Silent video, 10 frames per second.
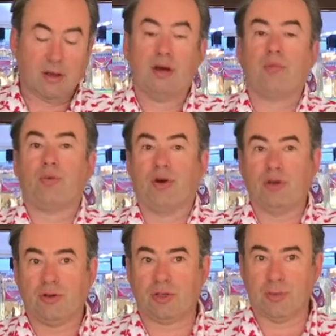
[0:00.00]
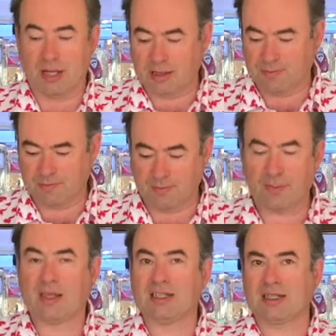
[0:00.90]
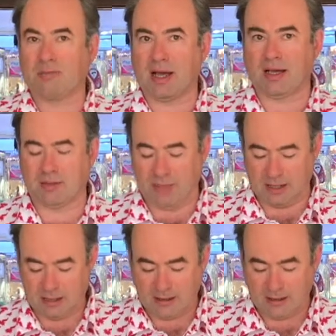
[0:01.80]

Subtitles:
bruised mint, spanked mint.